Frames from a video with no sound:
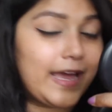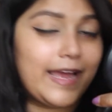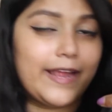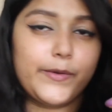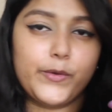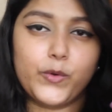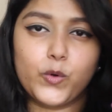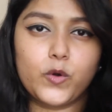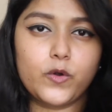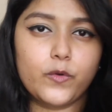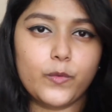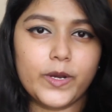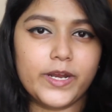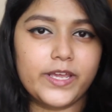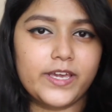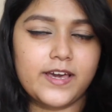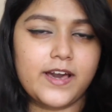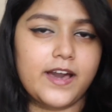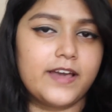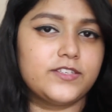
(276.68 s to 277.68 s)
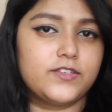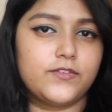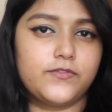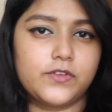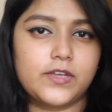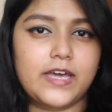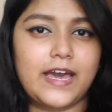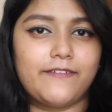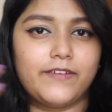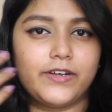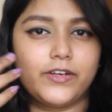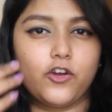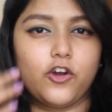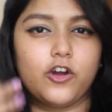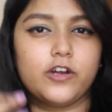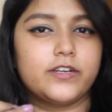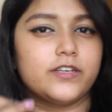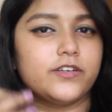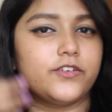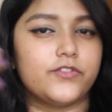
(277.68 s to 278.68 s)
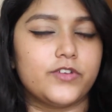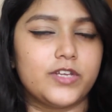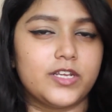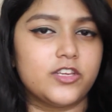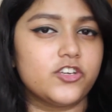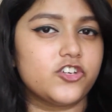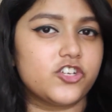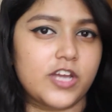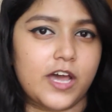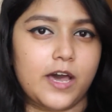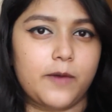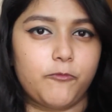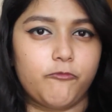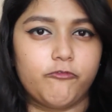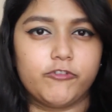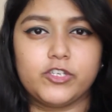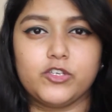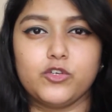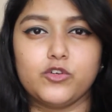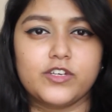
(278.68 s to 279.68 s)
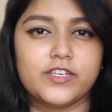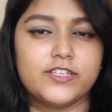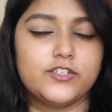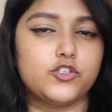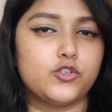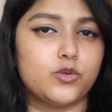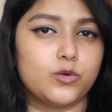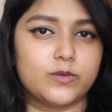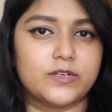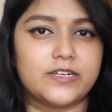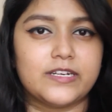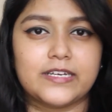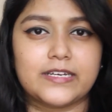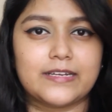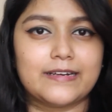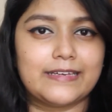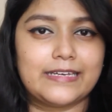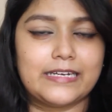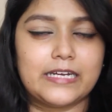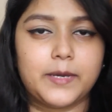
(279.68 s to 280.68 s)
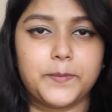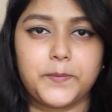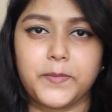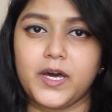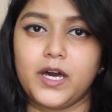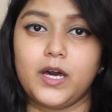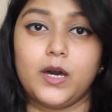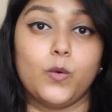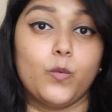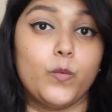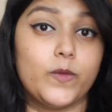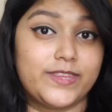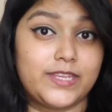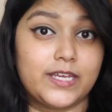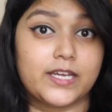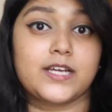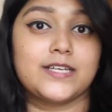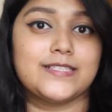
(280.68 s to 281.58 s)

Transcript: And don't worry guys, if you haven't got a really sharp wing, you can totally clean up with the